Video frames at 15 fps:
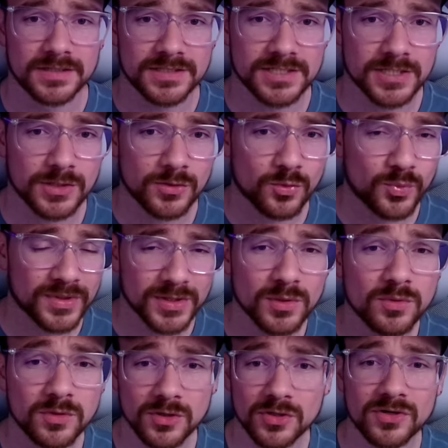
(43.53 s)
So when
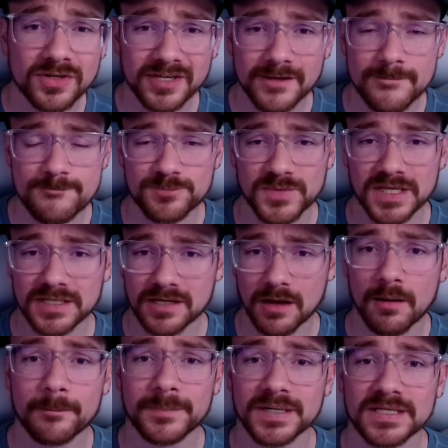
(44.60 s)
you look at
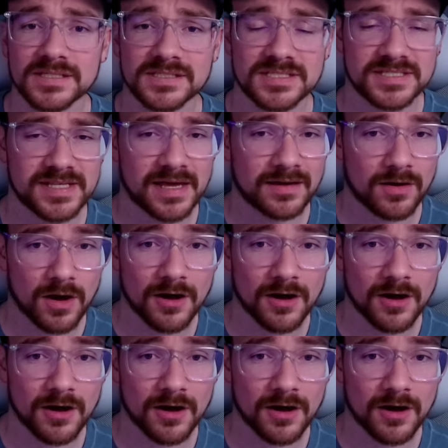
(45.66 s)
companies that